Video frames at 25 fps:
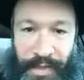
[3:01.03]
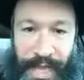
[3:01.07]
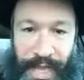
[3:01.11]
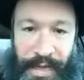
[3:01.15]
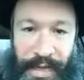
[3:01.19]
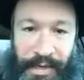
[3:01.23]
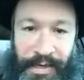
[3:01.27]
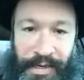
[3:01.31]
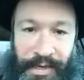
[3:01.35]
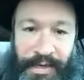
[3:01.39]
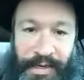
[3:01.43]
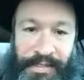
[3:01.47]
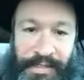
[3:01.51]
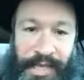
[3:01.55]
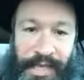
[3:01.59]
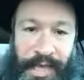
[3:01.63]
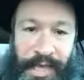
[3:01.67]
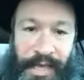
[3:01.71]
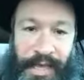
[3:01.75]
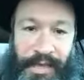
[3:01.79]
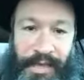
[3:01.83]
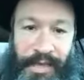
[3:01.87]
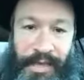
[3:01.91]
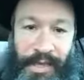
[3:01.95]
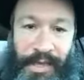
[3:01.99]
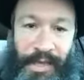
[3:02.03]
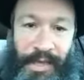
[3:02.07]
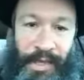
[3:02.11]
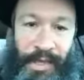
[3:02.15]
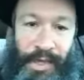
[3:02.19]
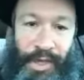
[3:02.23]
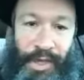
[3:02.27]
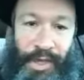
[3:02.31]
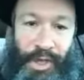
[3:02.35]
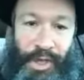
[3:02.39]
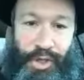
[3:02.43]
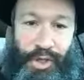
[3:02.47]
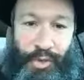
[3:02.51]
And it is a
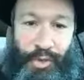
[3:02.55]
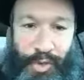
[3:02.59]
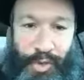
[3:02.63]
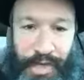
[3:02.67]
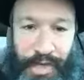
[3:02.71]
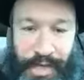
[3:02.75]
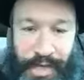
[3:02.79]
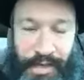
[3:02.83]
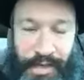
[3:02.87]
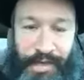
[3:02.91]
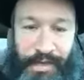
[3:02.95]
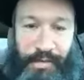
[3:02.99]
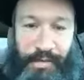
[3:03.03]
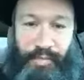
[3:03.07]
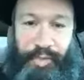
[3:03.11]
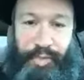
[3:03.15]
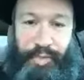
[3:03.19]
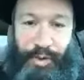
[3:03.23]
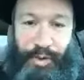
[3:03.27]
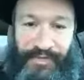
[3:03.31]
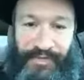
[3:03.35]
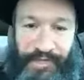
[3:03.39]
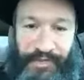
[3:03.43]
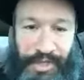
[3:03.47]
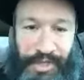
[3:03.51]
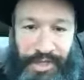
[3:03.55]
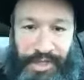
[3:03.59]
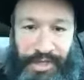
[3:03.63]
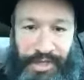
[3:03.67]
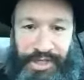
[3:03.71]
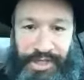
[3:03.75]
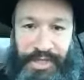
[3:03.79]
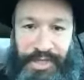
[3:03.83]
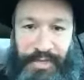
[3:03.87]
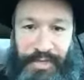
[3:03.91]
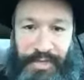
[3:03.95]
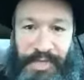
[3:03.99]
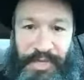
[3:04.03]
unique privilege to be